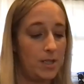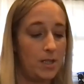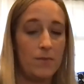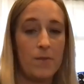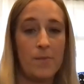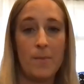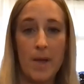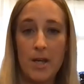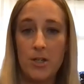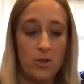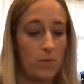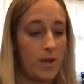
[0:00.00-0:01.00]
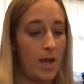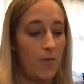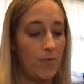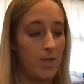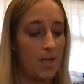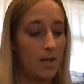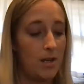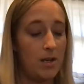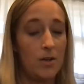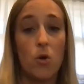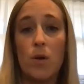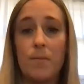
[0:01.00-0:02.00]
give them the menu. We have to get an
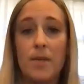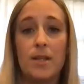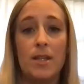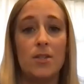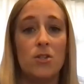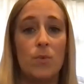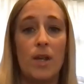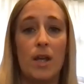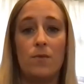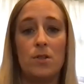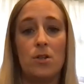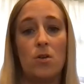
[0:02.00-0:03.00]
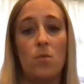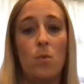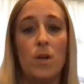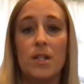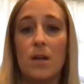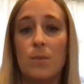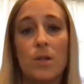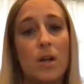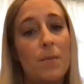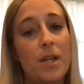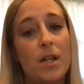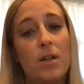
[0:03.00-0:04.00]
equipment list. We have to know what time they're
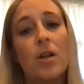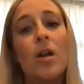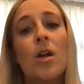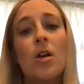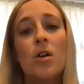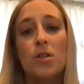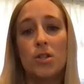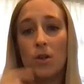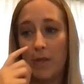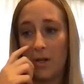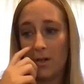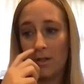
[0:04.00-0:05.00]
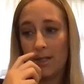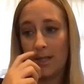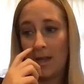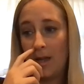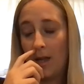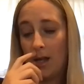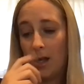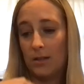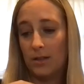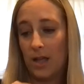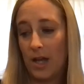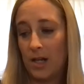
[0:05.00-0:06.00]
coming. So there's a
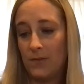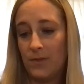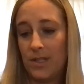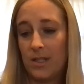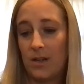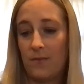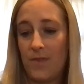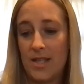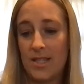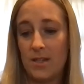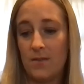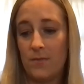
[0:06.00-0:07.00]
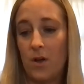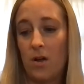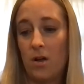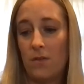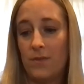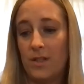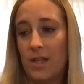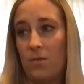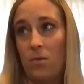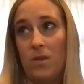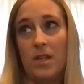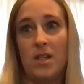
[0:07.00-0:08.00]
lot of stuff that's involved, like
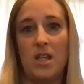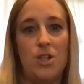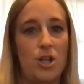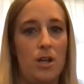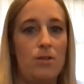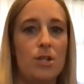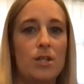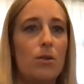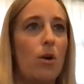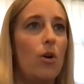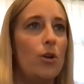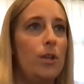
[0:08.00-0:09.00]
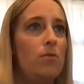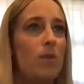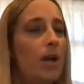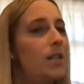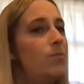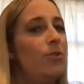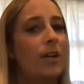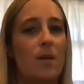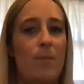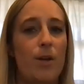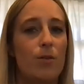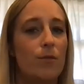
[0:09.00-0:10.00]
with a DJ. Just are you guys bringing a
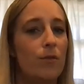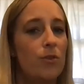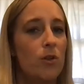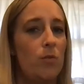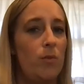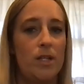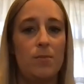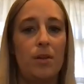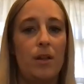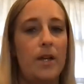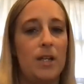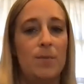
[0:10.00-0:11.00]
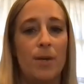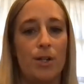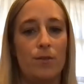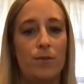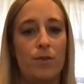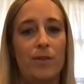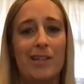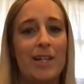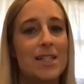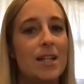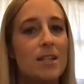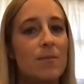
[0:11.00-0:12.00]
microphone or are we supplying a microphone? Like
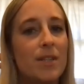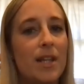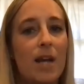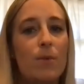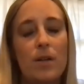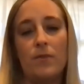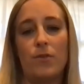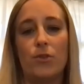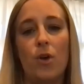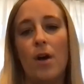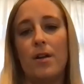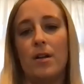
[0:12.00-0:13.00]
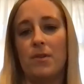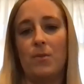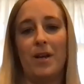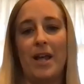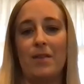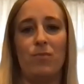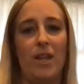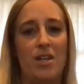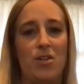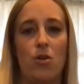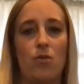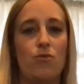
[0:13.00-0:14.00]
that's not something that I would have ever thought of. And when I
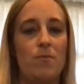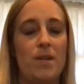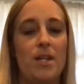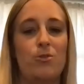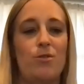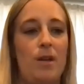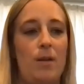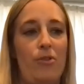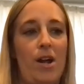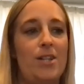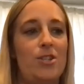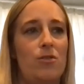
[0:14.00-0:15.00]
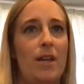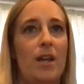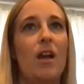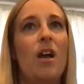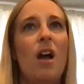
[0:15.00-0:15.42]
like go through meetings with their brides, they're like,